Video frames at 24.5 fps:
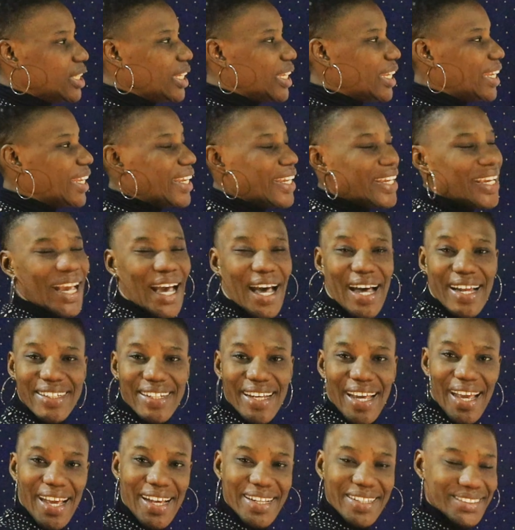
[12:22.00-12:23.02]
E
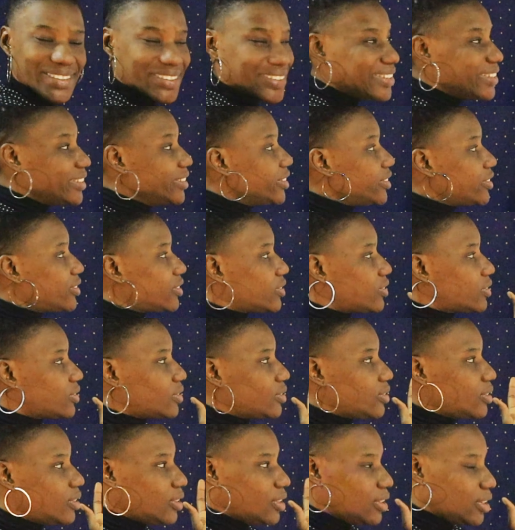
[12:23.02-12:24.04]
and S's
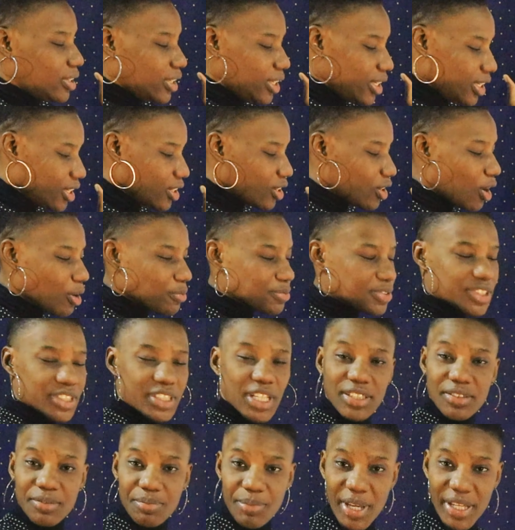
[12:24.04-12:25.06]
income
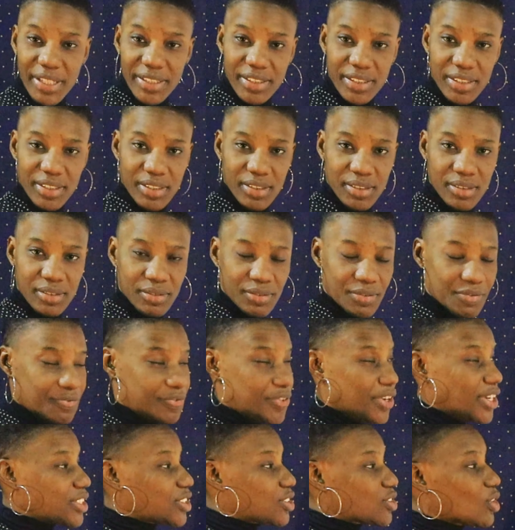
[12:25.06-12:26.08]
statement
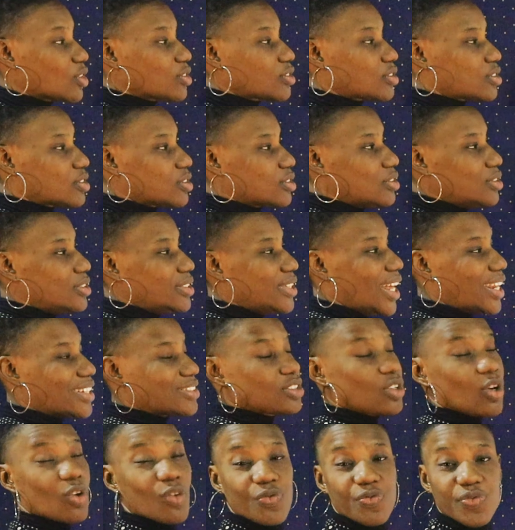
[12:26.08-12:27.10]
versus
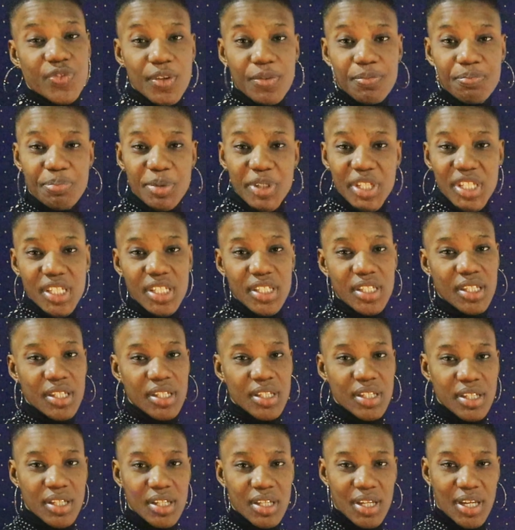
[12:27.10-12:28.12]
that of the B
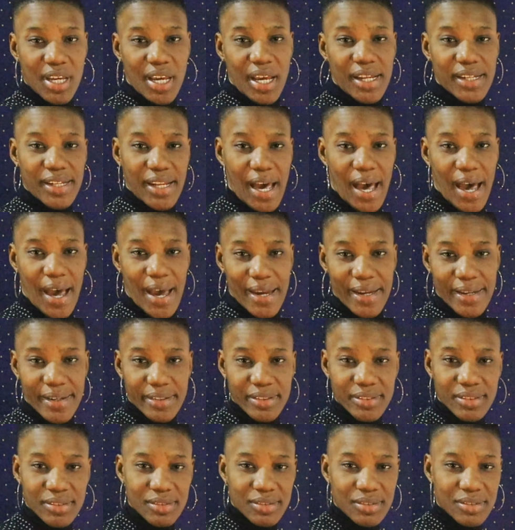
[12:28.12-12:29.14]
and I.
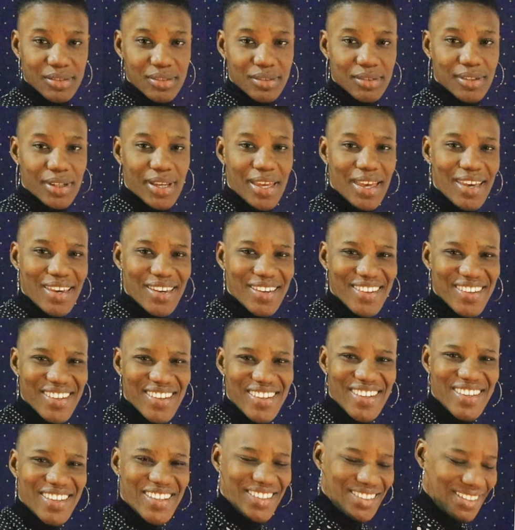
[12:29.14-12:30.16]
Okay,
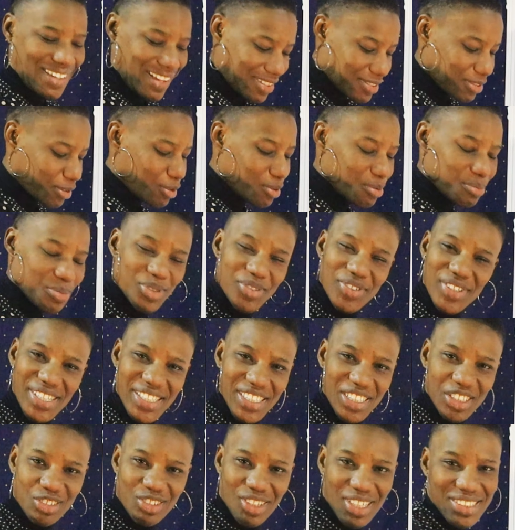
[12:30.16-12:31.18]
that's going to be
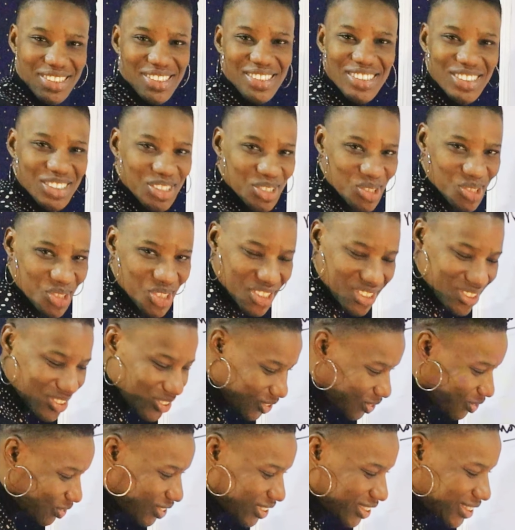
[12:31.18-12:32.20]
really interesting
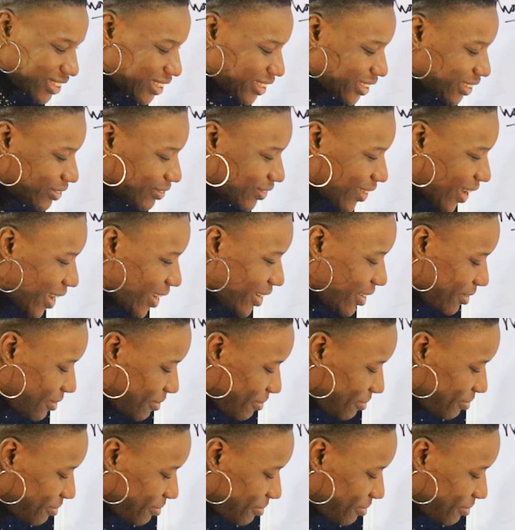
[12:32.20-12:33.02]
to see, right?